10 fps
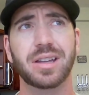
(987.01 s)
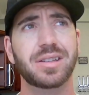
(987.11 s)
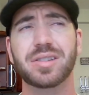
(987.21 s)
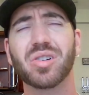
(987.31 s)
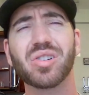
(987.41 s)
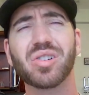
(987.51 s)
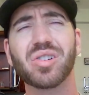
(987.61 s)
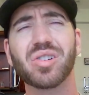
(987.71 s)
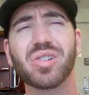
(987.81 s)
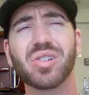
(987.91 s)
These aren't
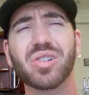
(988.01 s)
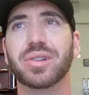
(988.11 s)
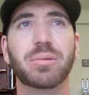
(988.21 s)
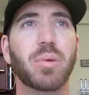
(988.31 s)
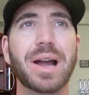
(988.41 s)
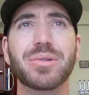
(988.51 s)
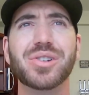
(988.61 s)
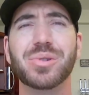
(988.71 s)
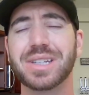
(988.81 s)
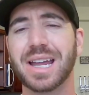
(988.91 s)
intentional. Like, why
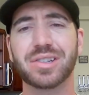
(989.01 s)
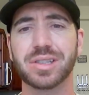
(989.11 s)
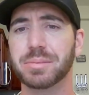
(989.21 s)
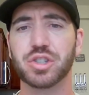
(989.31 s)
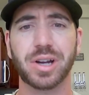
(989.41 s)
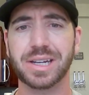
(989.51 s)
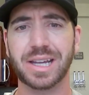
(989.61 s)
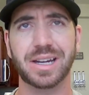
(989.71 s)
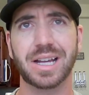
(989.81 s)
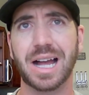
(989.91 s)
would you intentionally be trying to
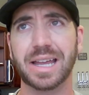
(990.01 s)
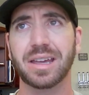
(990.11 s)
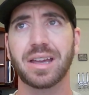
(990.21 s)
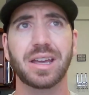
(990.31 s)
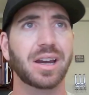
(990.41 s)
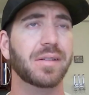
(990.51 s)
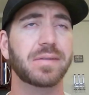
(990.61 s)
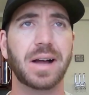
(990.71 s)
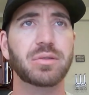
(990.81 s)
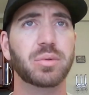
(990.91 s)
hit a guy in a
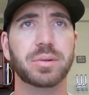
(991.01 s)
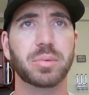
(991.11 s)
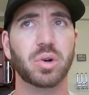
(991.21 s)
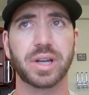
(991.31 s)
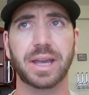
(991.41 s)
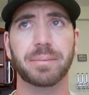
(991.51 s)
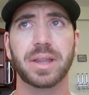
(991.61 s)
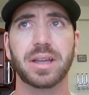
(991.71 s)
5-1 ball game